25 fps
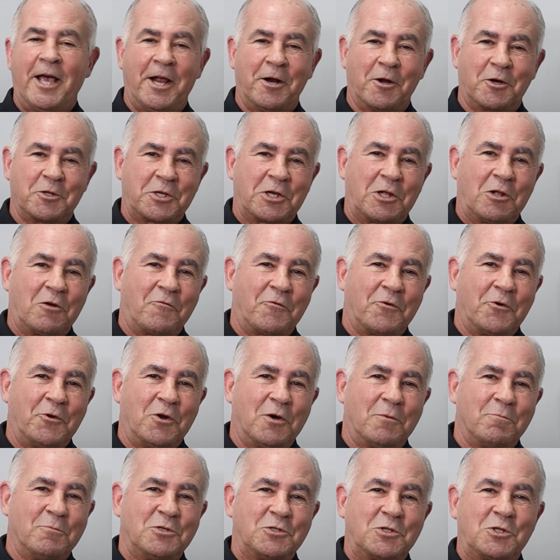and our
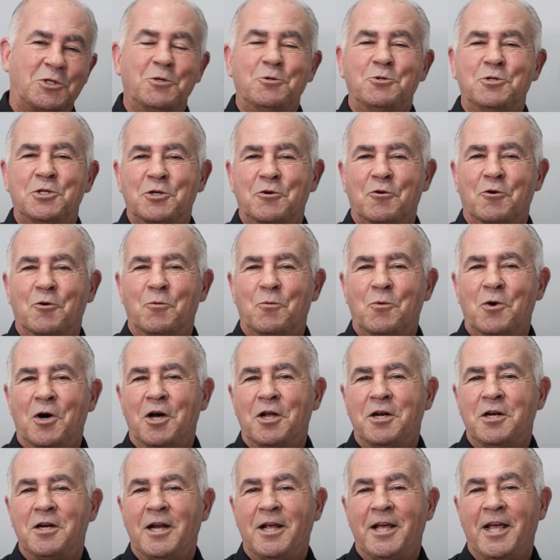telephone number is
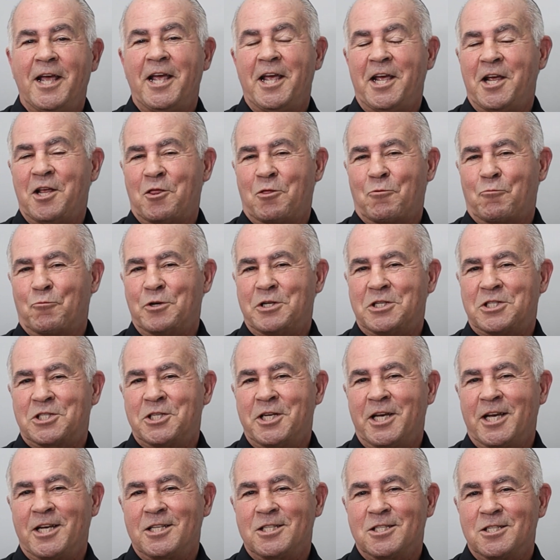
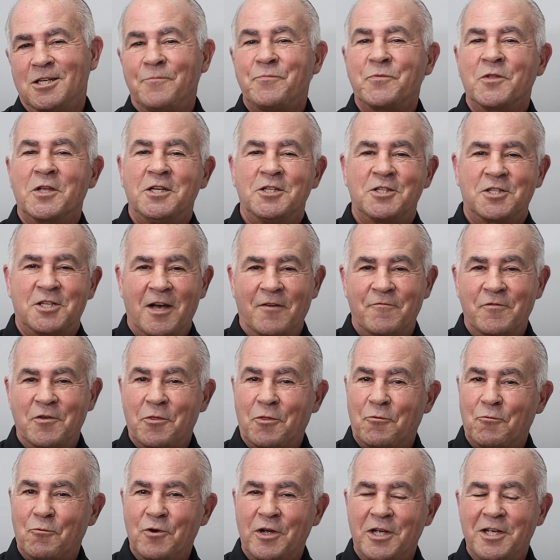
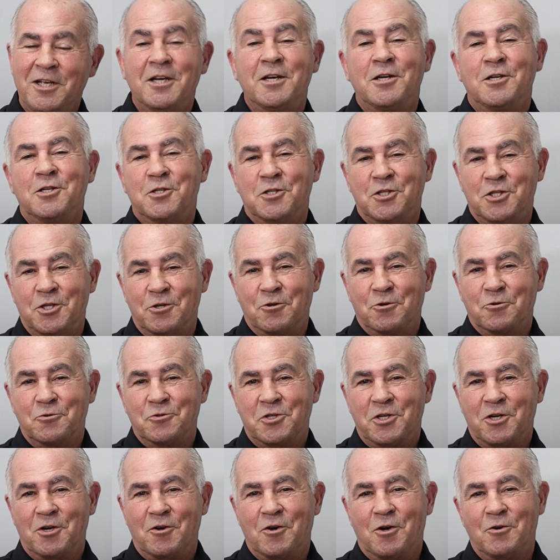
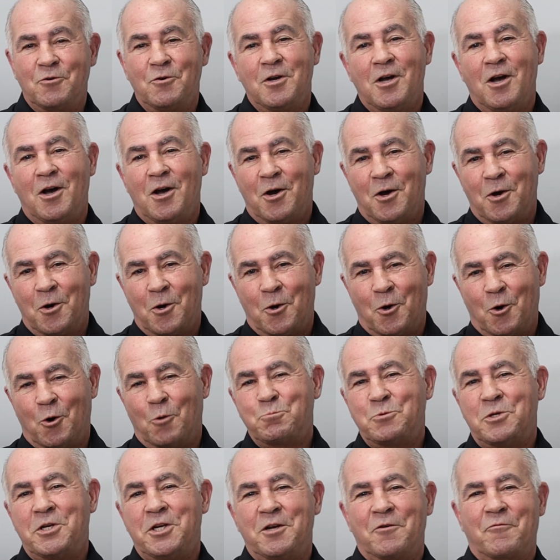201-836-7300.
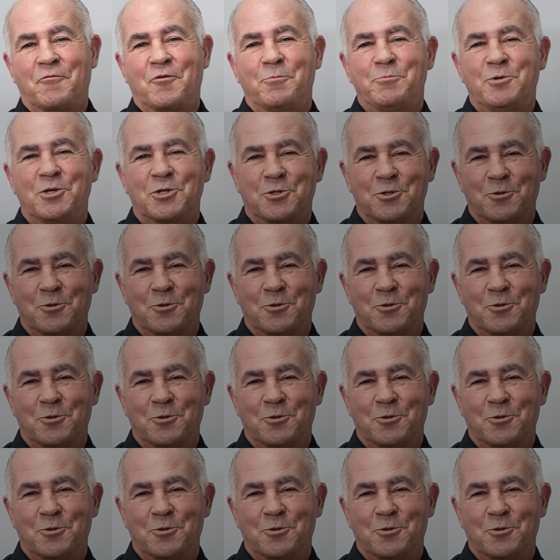Hope to hear from you